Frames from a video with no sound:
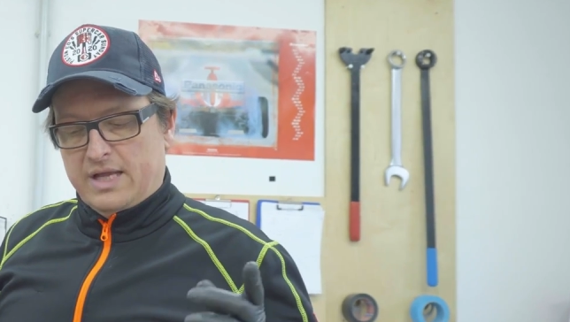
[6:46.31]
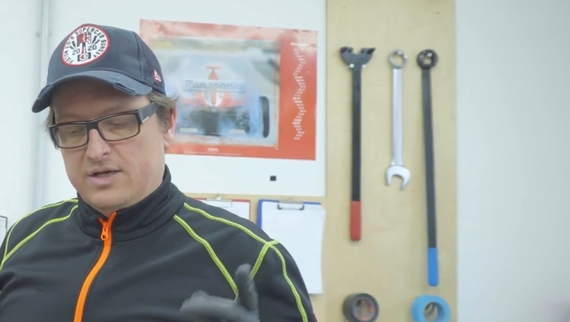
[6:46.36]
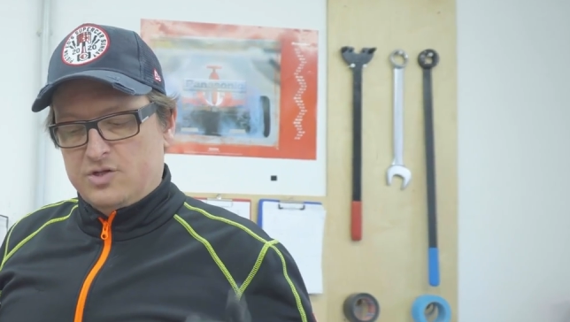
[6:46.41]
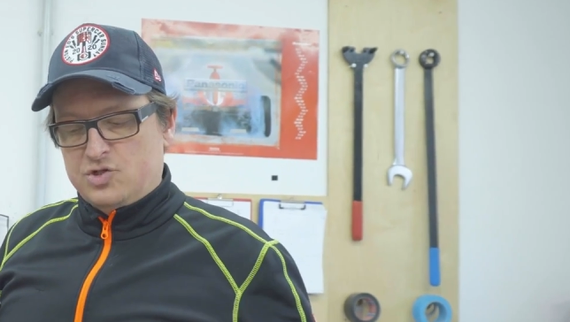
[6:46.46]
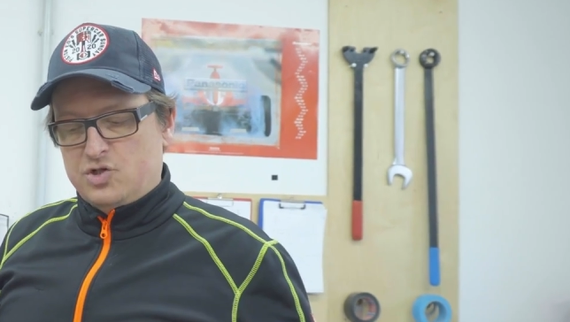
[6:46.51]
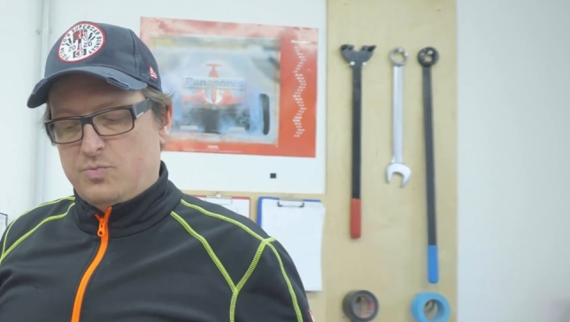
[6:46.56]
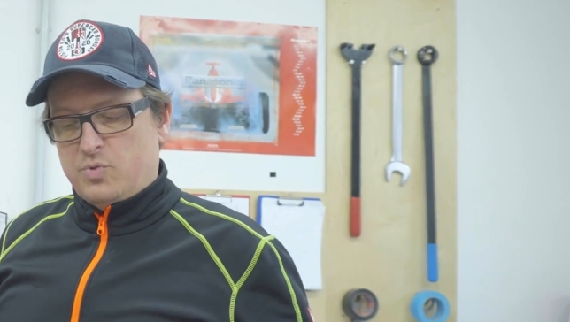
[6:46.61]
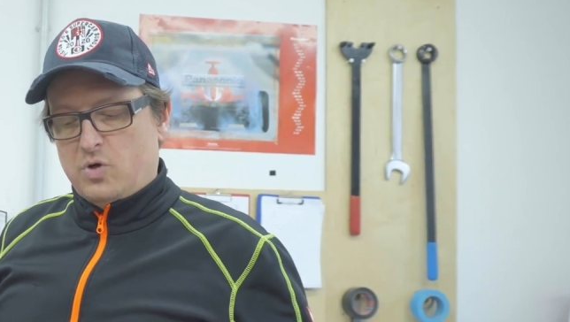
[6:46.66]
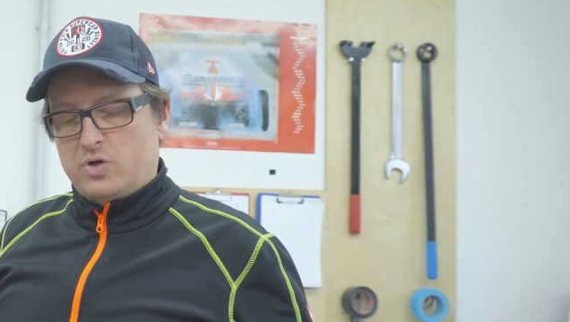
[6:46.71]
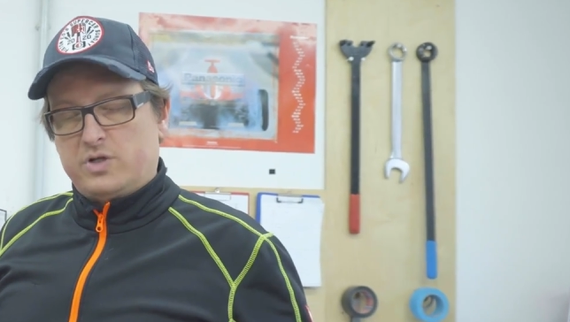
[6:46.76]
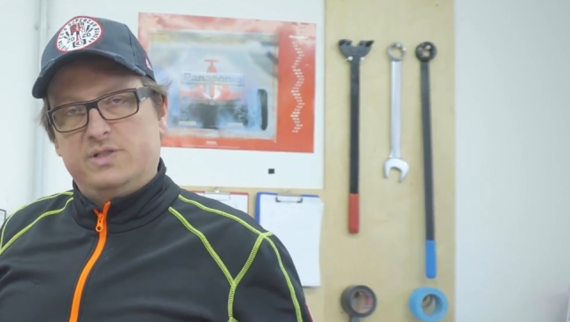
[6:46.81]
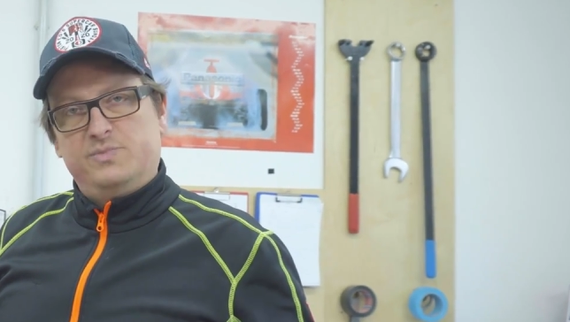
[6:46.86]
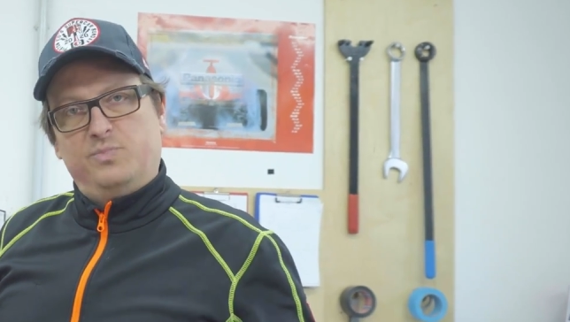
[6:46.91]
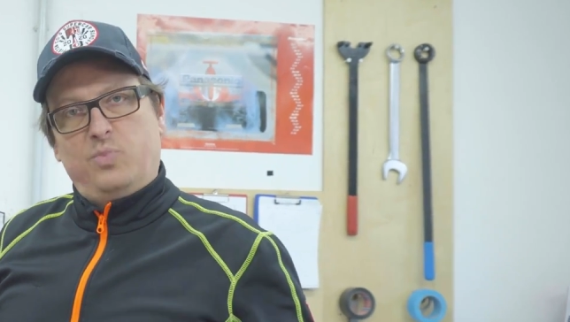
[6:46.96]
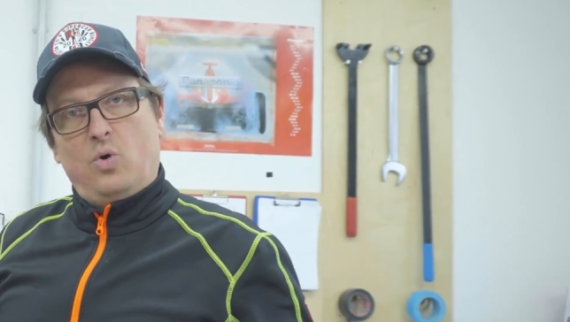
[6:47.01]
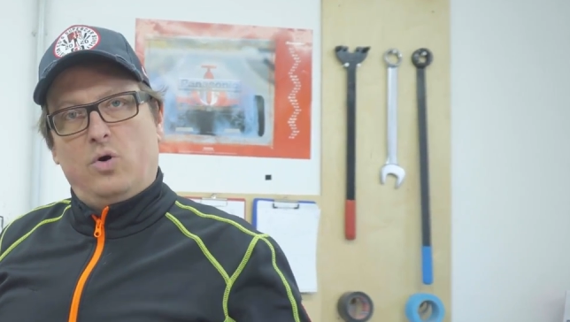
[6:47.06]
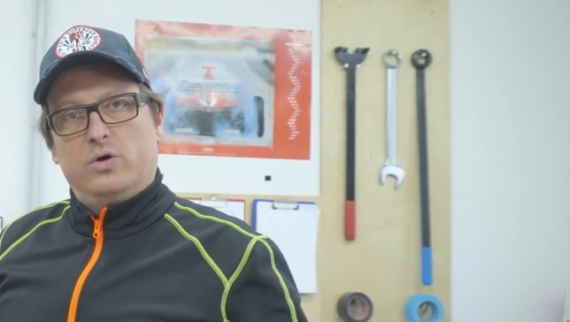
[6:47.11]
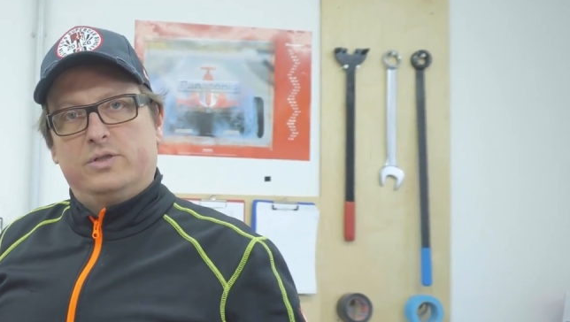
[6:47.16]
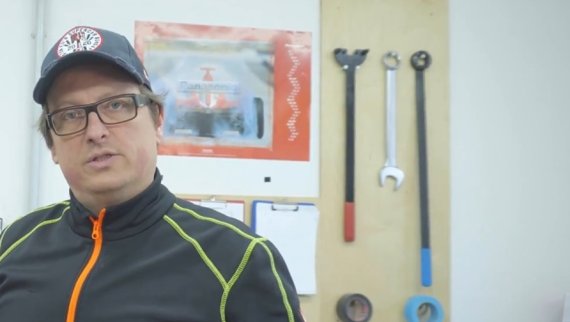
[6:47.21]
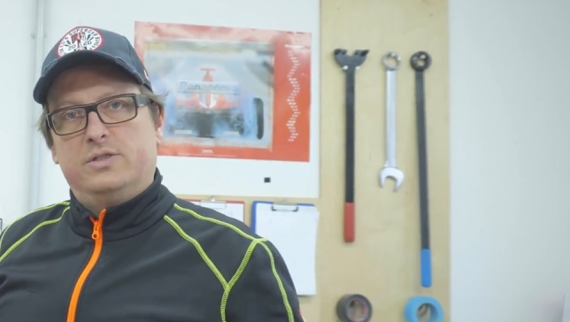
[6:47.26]
engine block is
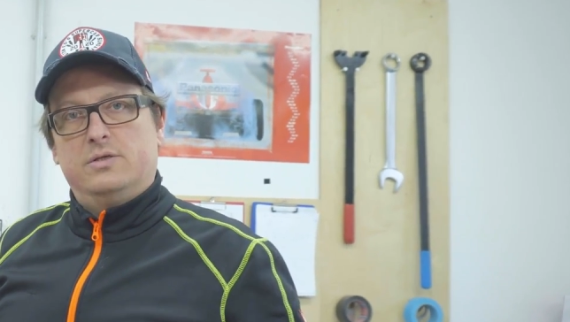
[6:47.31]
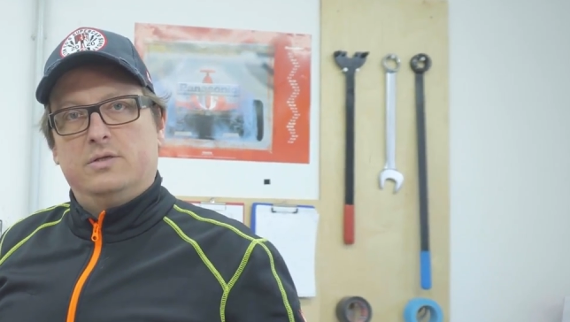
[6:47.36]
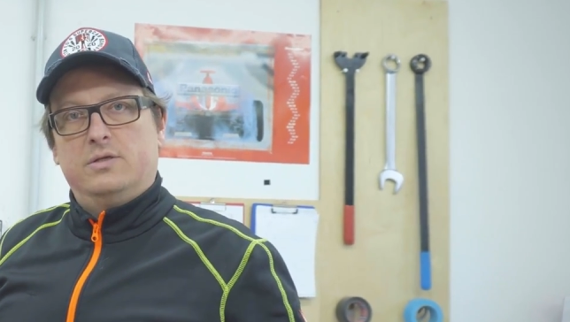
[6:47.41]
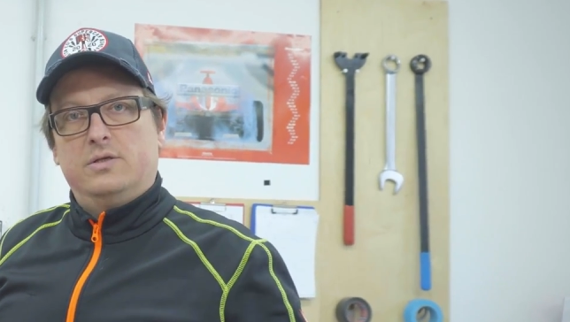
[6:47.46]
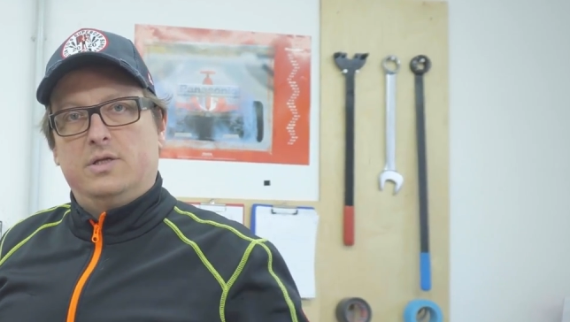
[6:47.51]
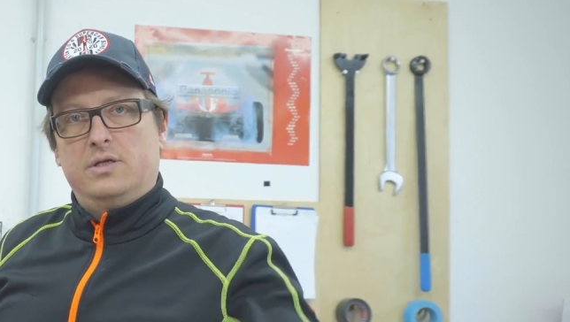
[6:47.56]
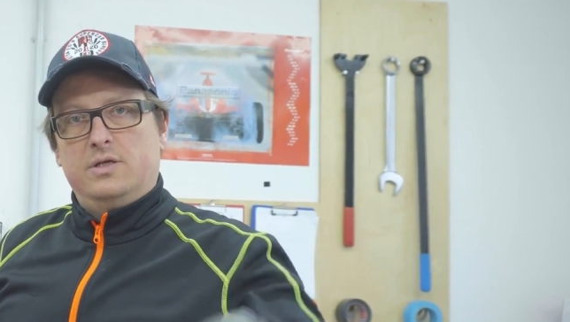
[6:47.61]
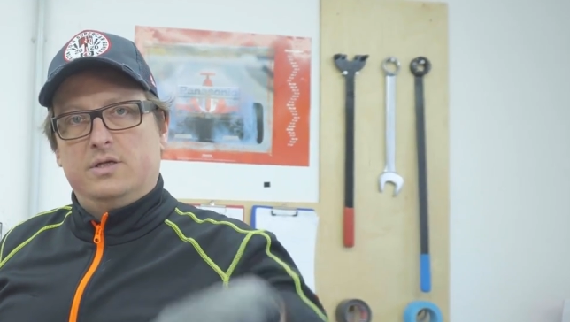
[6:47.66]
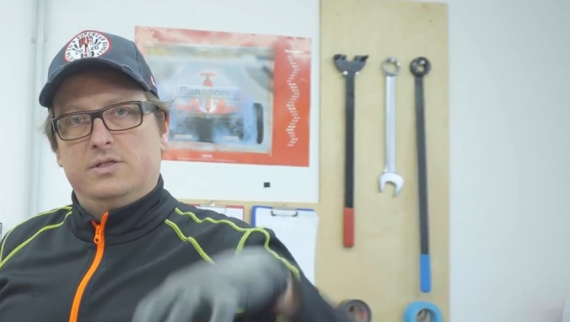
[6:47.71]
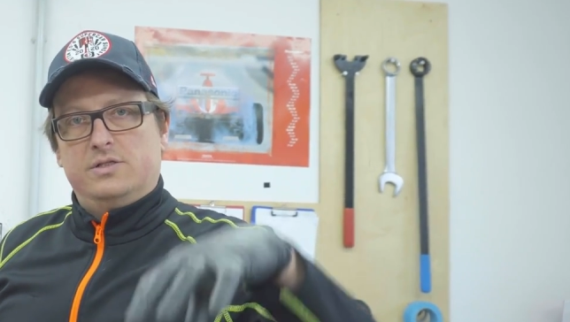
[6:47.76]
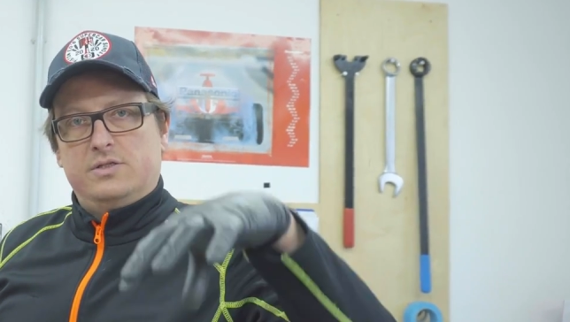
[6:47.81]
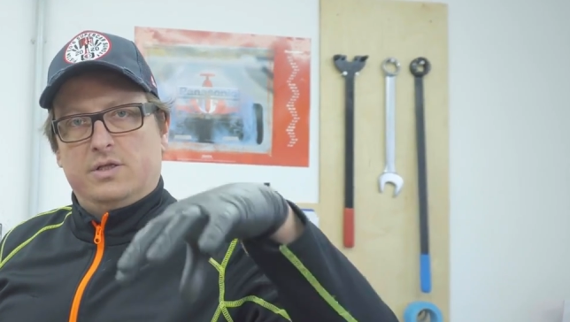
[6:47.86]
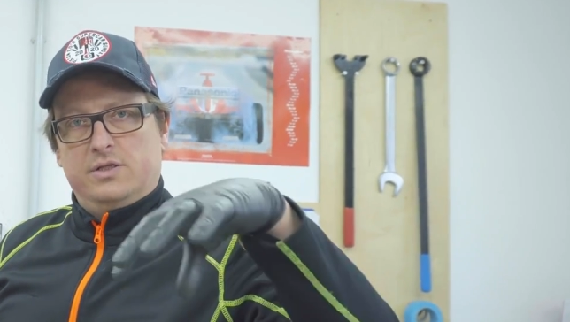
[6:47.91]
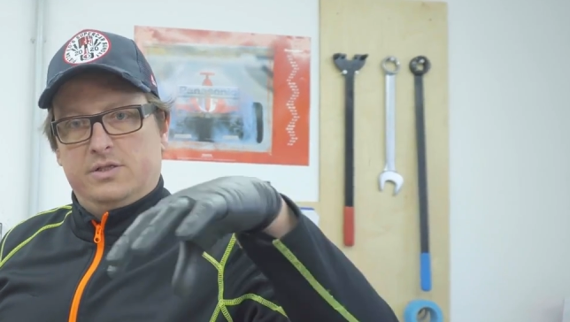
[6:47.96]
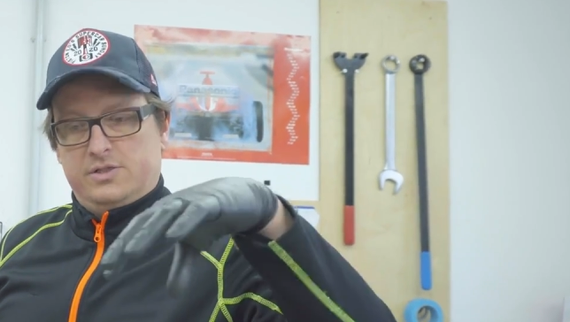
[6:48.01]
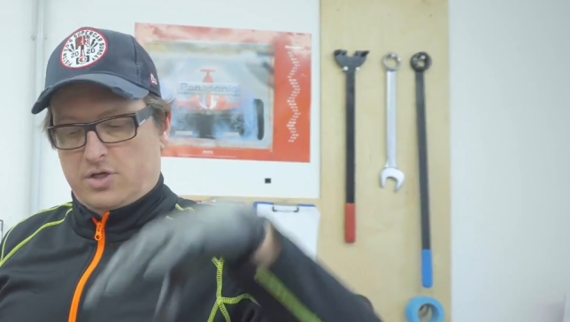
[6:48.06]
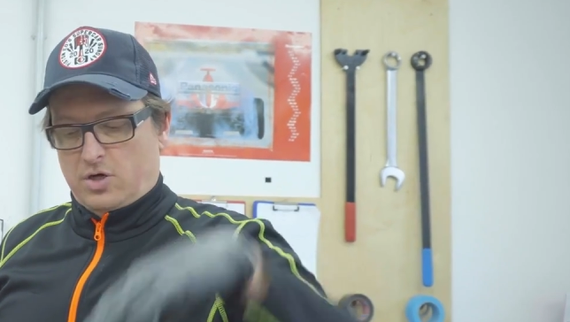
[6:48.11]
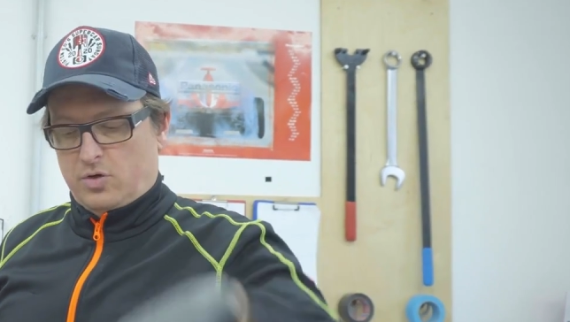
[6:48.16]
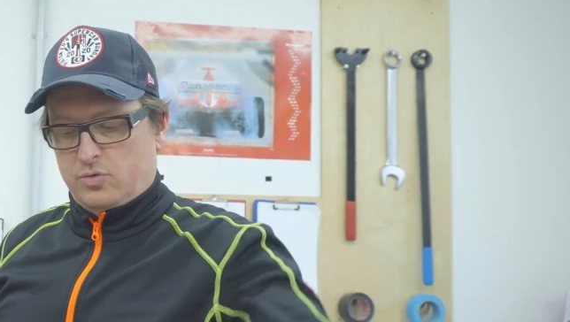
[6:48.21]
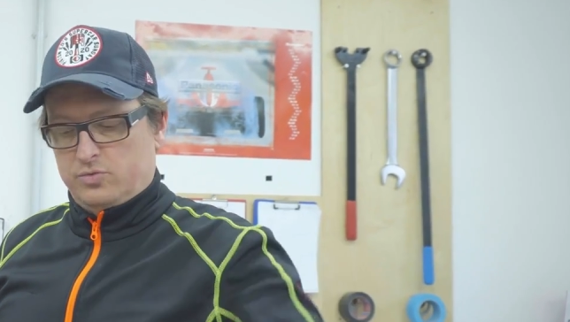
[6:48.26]
bought, then
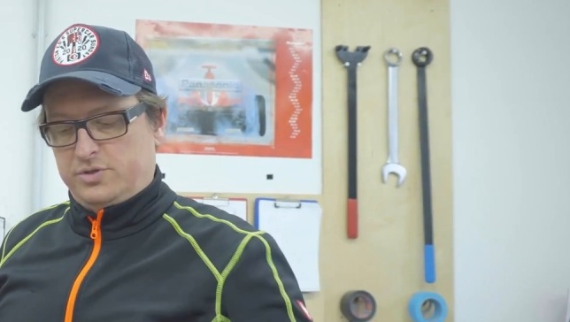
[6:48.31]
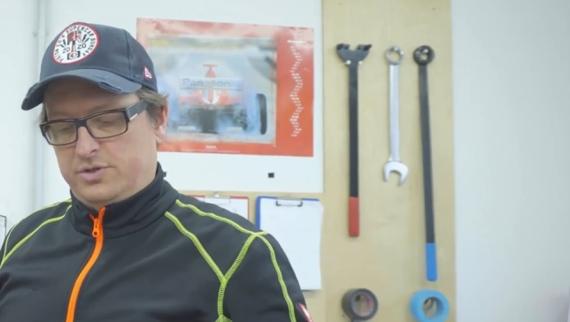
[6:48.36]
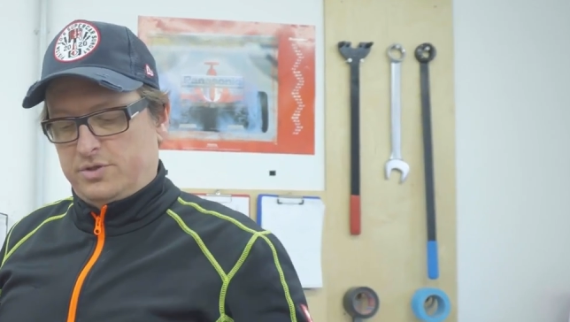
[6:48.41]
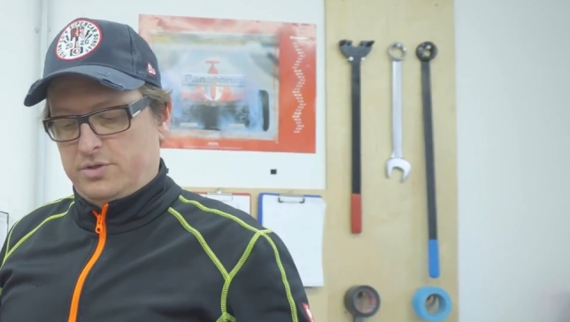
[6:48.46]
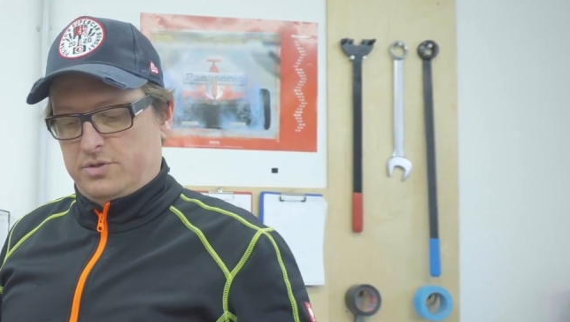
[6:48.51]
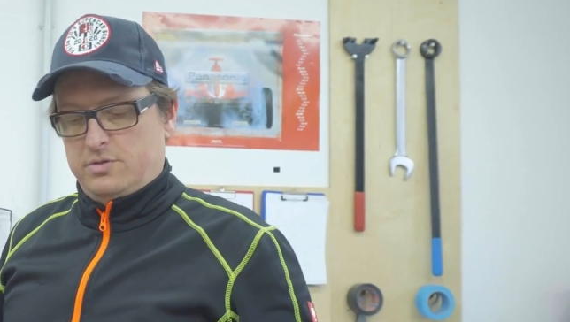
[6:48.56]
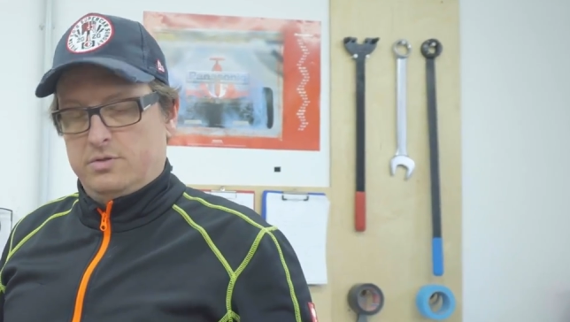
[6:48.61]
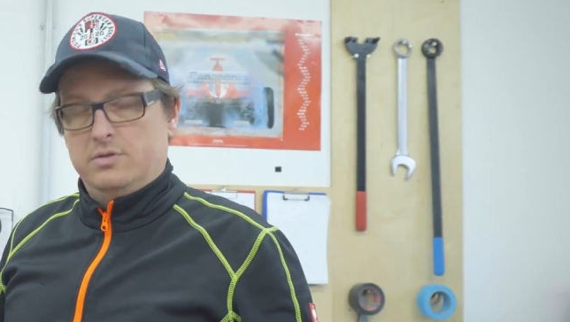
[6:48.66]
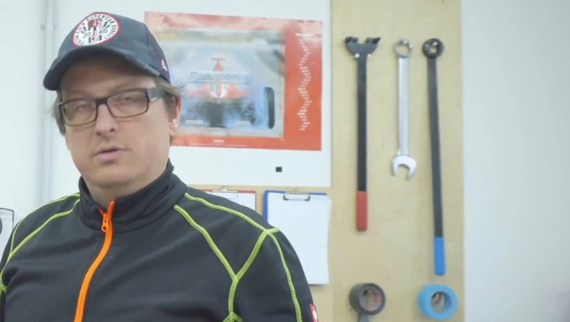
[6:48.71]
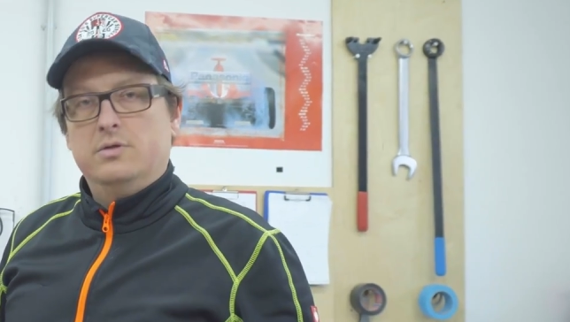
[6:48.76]
it's honed.